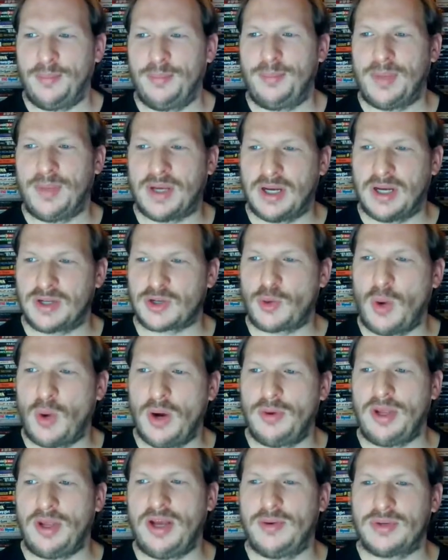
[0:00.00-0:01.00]
Because,
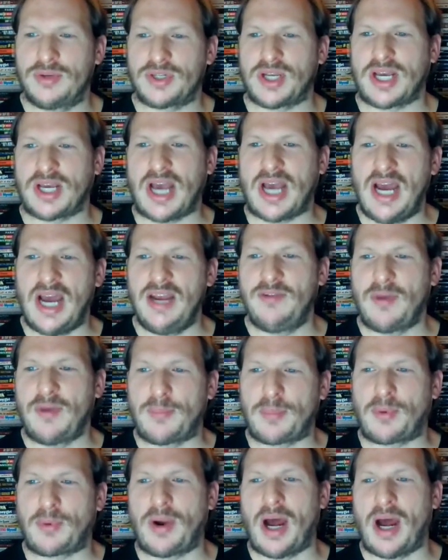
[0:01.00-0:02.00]
quote, it was a kind of a
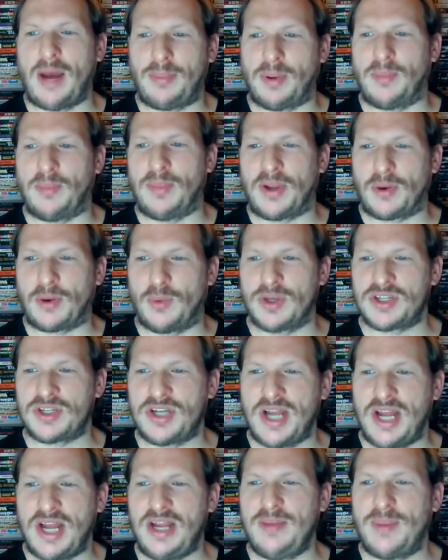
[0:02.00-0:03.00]
problem. There
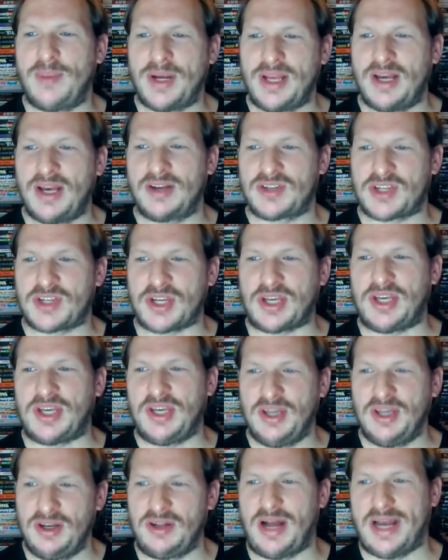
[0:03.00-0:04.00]
wasn't anybody else to
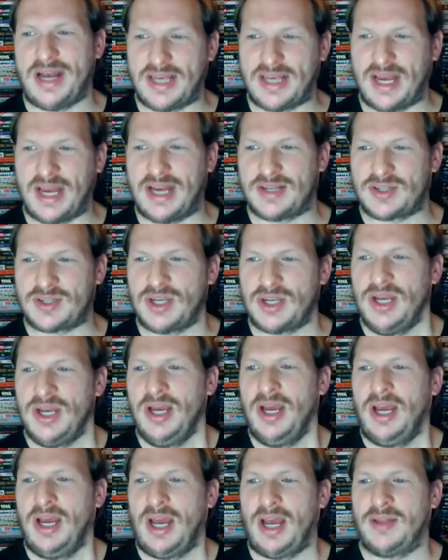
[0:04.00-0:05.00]
kill, I guess.
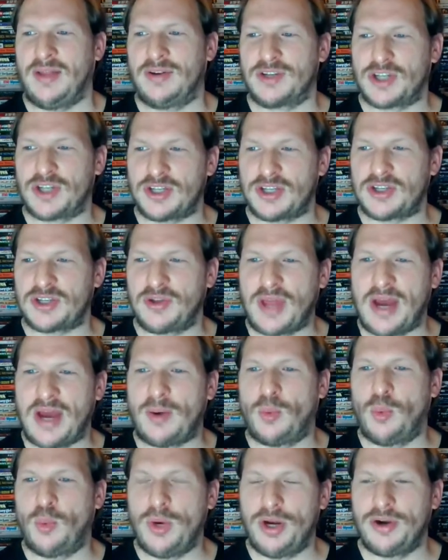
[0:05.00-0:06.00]
And there's also
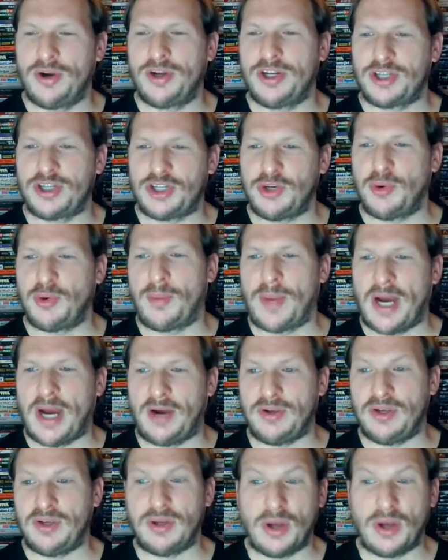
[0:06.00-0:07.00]
that weird issue about,
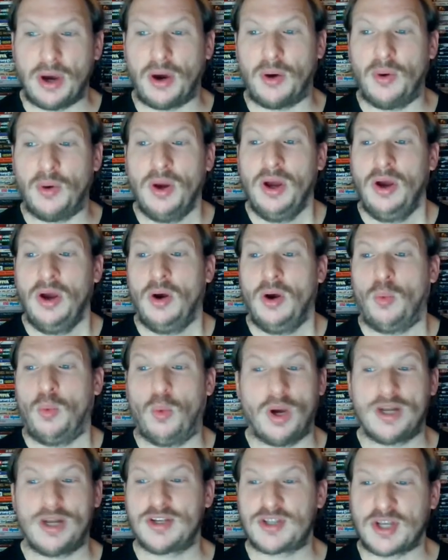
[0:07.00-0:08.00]

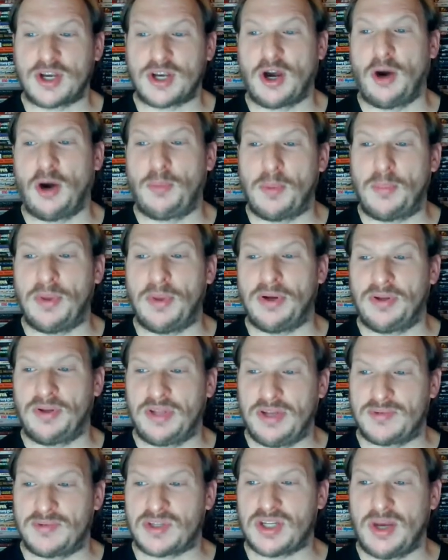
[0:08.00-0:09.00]
what is the culpability
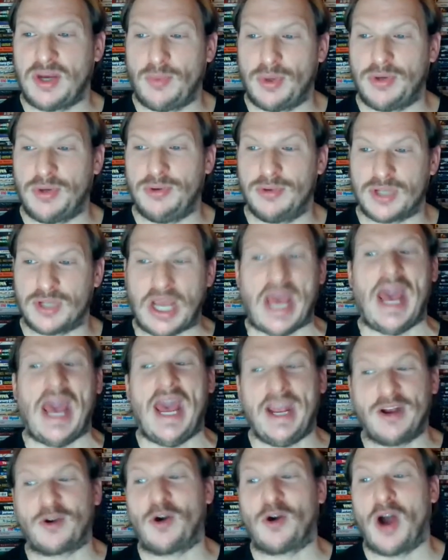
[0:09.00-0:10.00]
of someone who's a
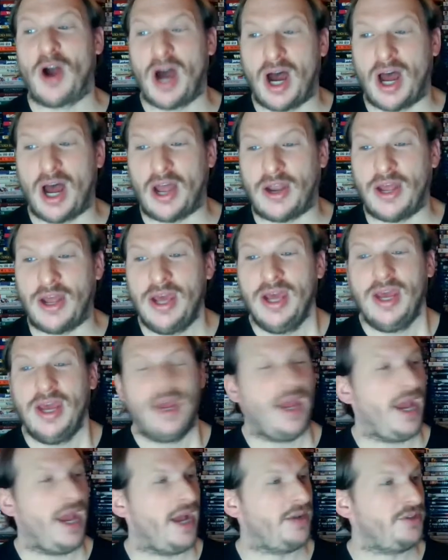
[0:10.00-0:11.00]
hanger-on,
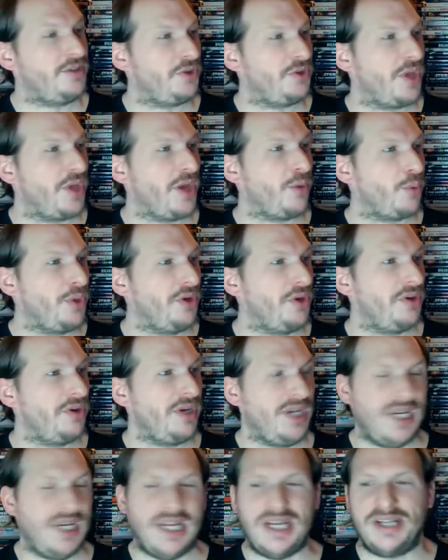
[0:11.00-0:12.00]
and do they really
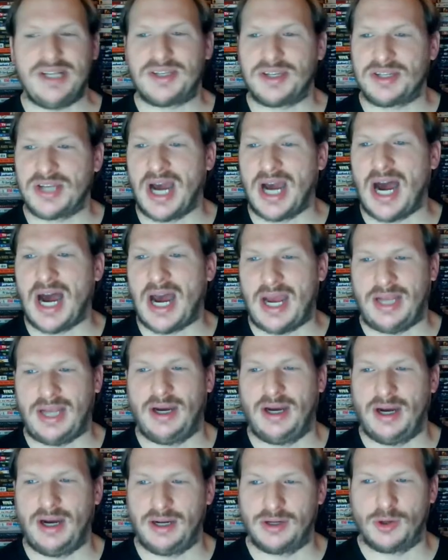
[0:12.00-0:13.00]
need to die,
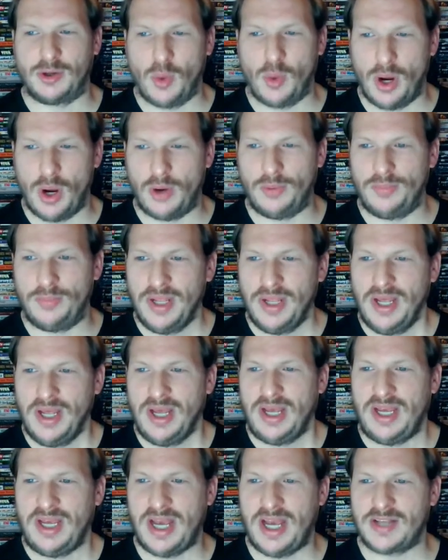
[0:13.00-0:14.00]
unquote.
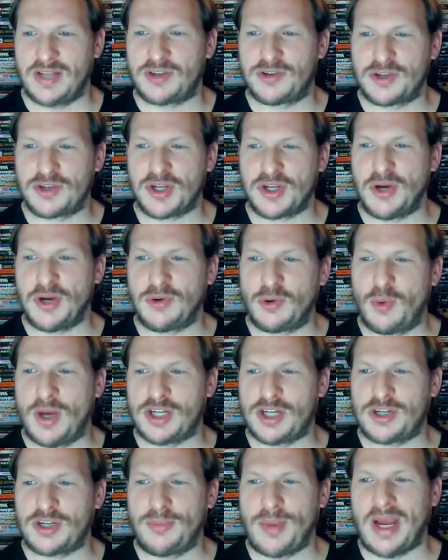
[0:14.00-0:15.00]
He answers his own
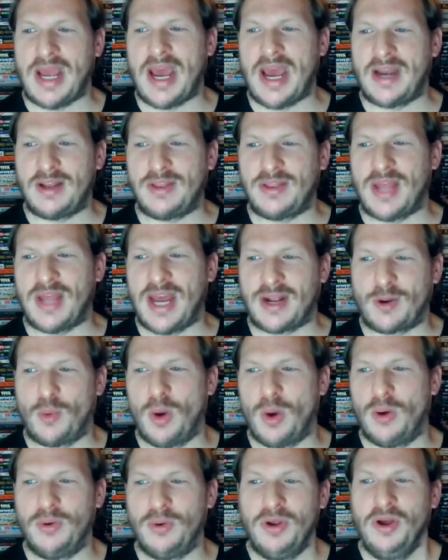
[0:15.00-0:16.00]
question by adding that,
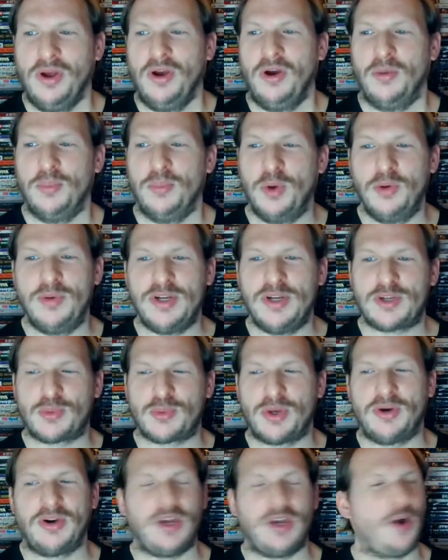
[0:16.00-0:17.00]
quote, movies
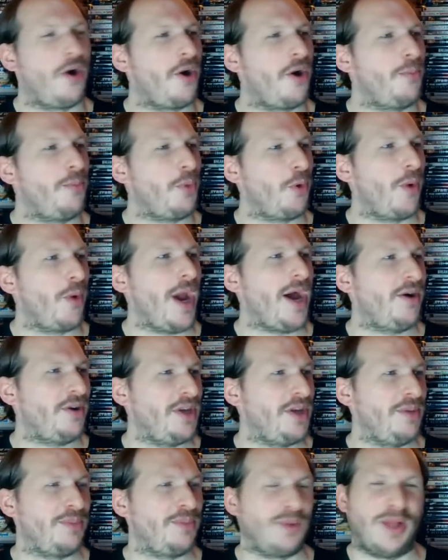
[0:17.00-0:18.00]
really are
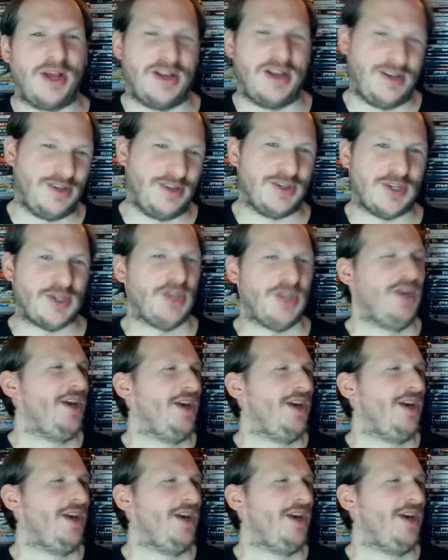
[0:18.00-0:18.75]
morality plays.